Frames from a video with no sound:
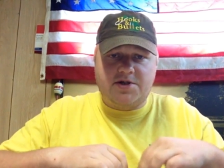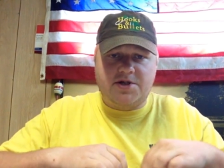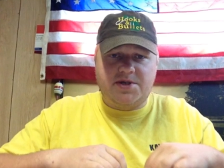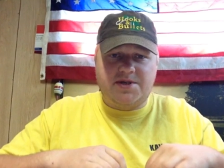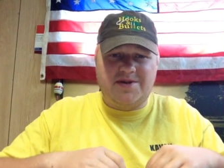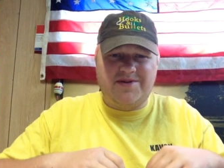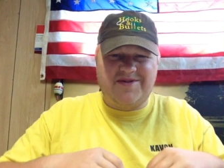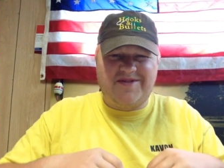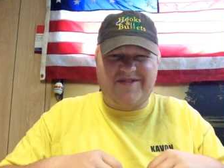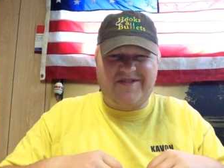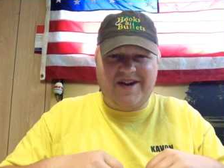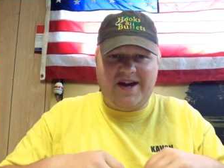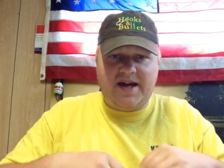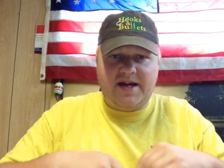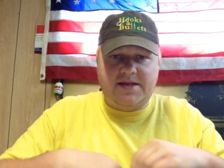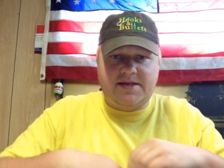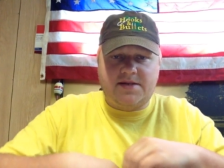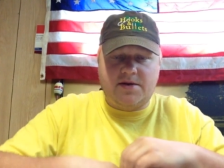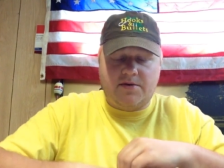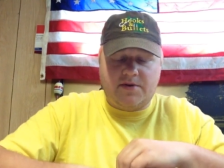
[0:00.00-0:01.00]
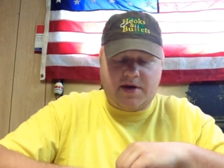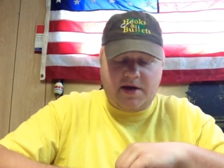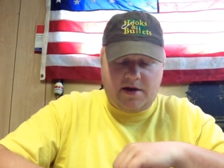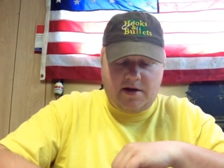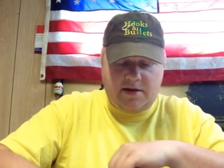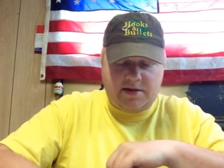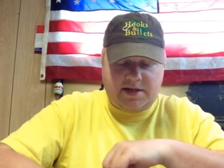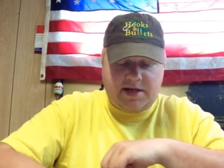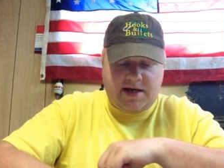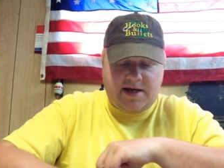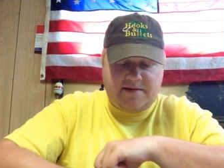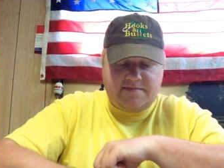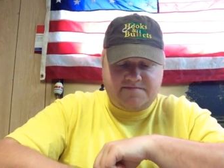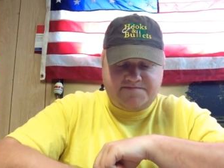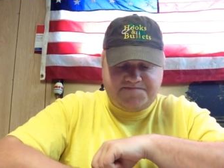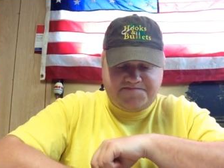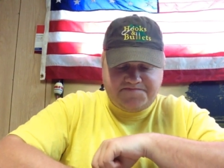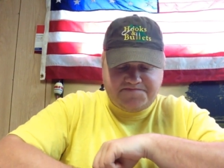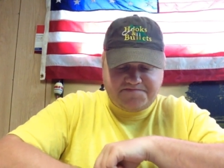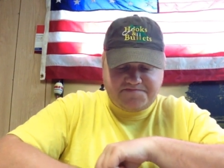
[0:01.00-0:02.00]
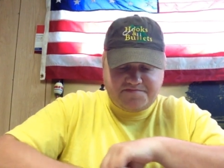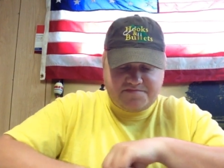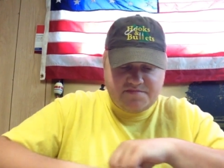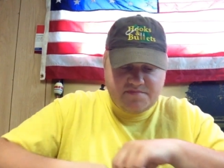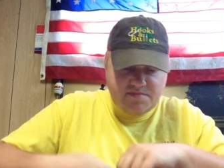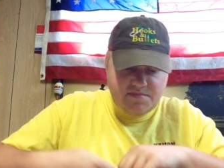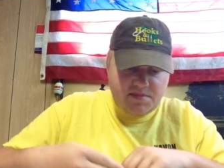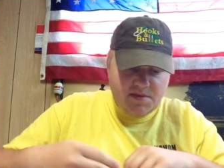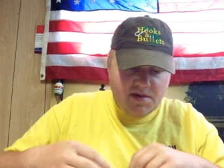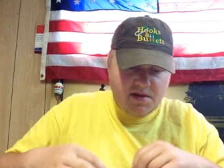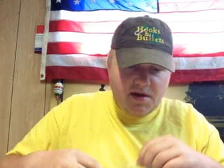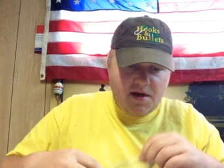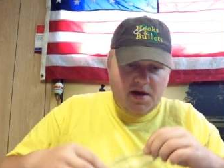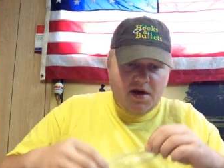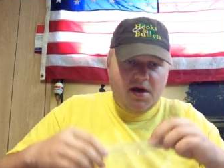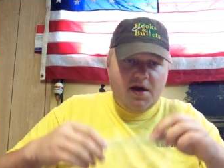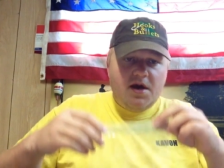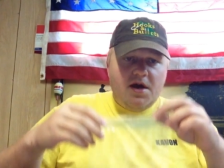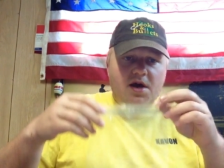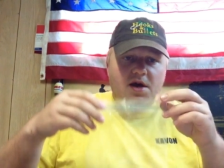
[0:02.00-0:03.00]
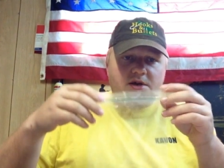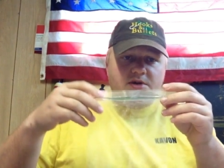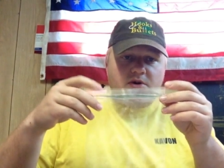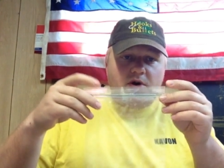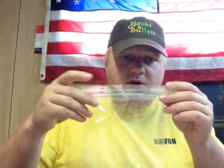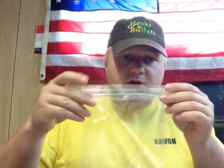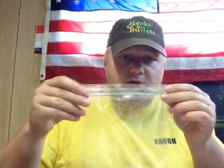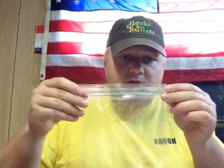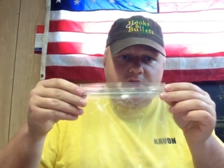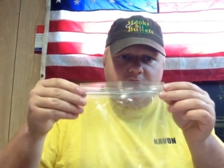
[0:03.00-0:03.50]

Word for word: just so your hands don't get all dyed. So all you'll